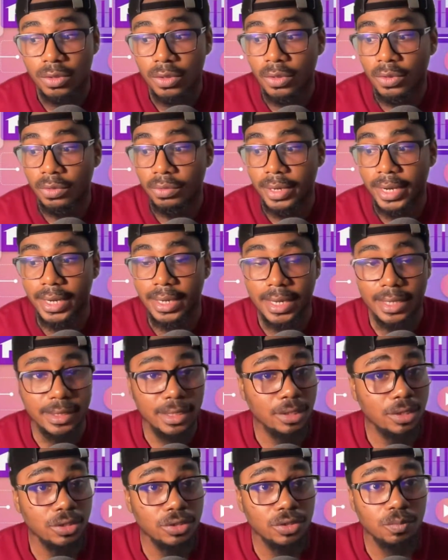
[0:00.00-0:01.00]
right? I
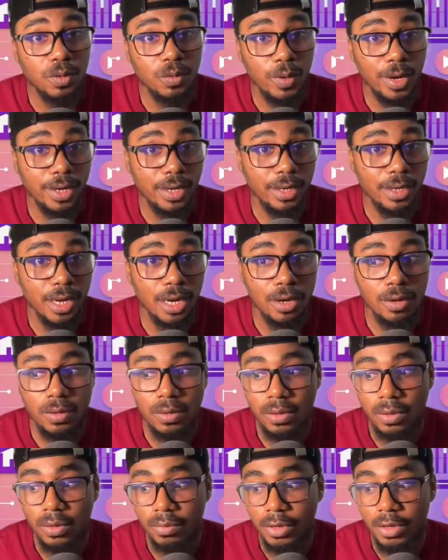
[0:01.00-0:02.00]
think you should be writing down,
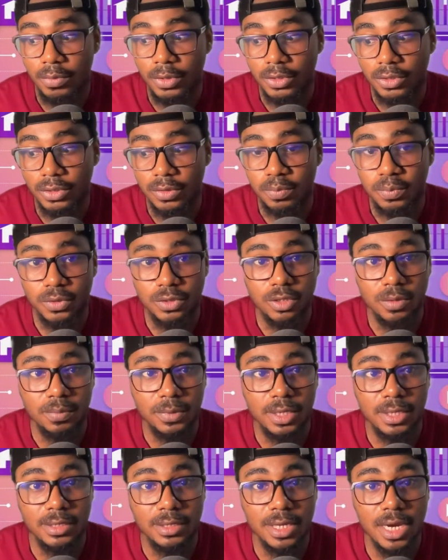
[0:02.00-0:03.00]
or maybe just put some
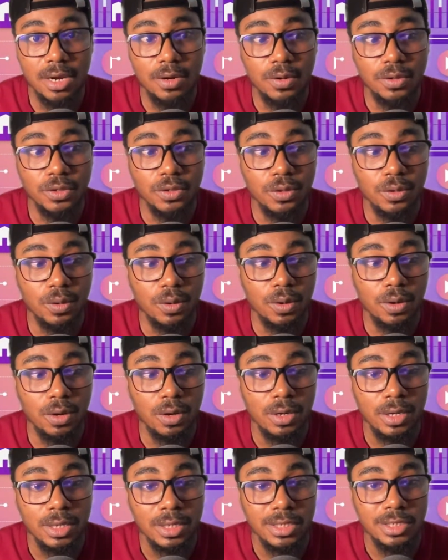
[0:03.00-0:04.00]
things down on your
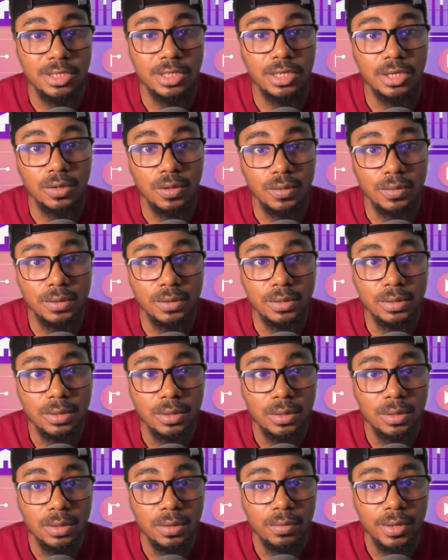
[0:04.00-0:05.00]
sticky notes,
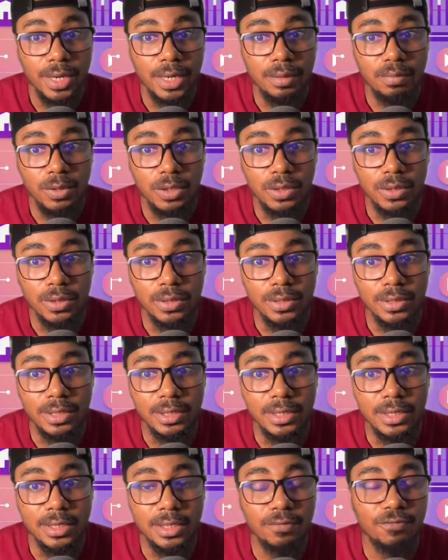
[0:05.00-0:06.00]
right? Because
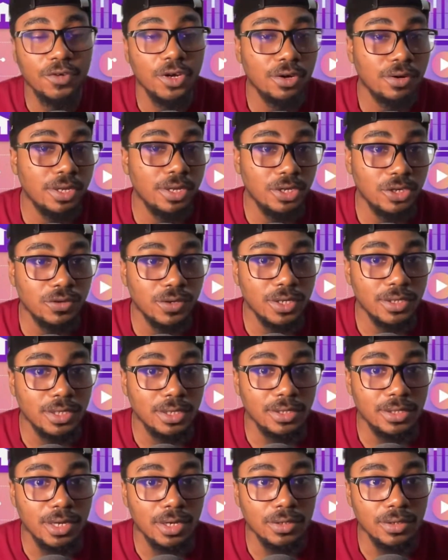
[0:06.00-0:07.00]
this is a very
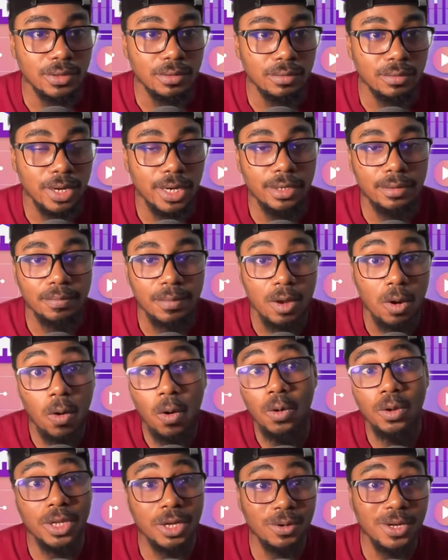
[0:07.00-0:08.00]
interesting session, right?
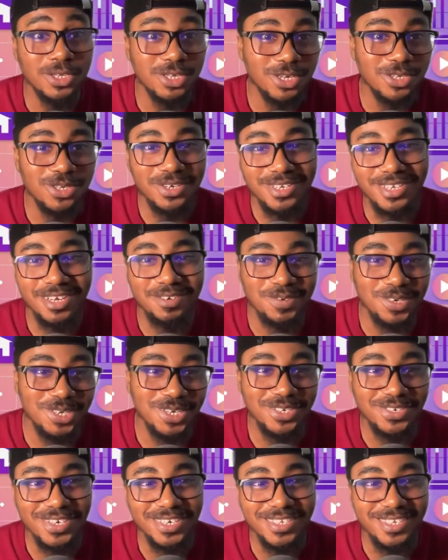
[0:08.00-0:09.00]
All our sessions are very
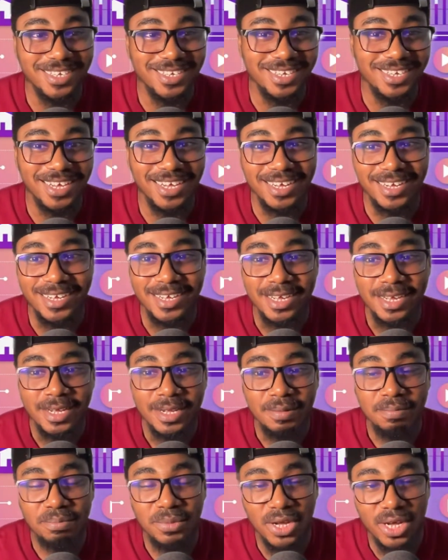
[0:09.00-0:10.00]
interesting, yeah.
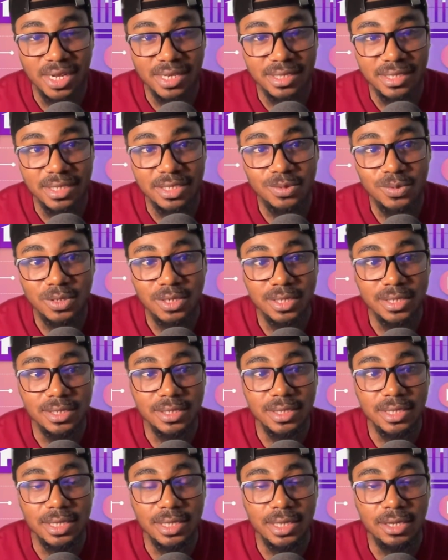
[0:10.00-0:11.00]
But this one is
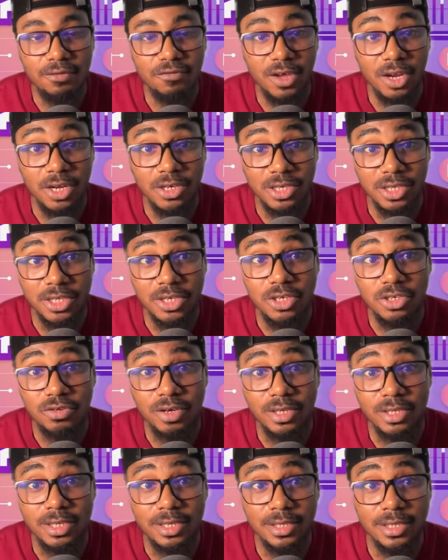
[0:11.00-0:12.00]
the financially
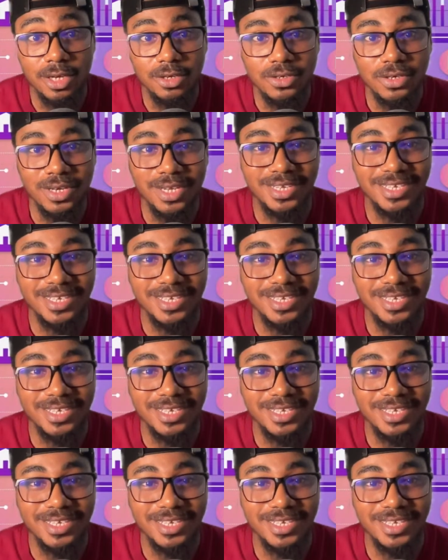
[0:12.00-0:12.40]
interesting session.